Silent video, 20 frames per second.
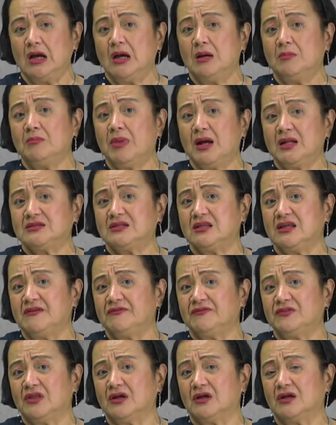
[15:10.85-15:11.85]
But if
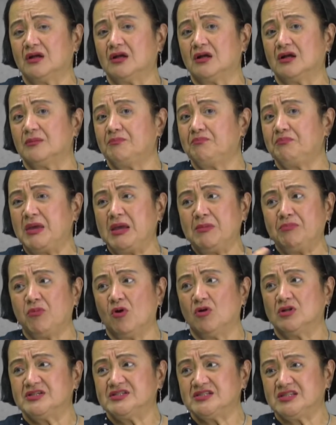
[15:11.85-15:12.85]
the
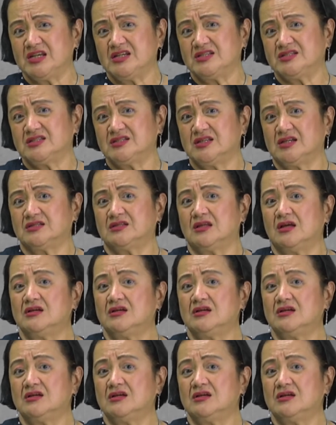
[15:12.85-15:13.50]
people sees that